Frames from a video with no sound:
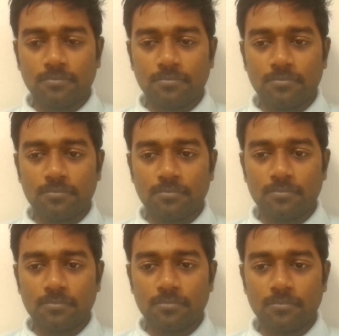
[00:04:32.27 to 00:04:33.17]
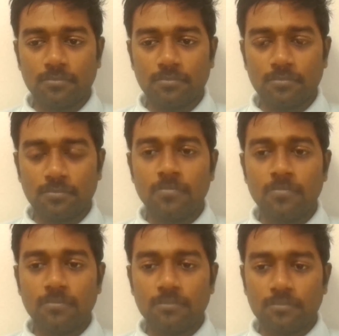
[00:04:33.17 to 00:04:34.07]

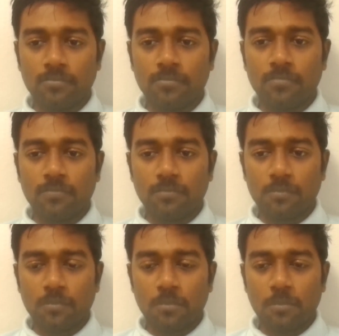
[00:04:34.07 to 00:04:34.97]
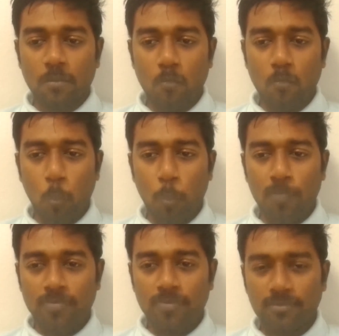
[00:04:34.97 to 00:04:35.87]

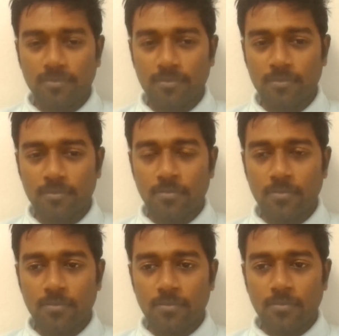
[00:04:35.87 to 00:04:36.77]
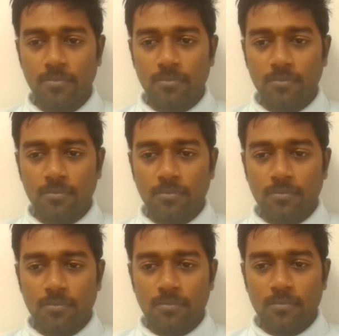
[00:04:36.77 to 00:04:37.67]

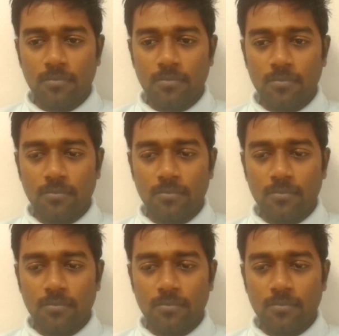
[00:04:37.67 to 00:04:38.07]
The person shown says nothing.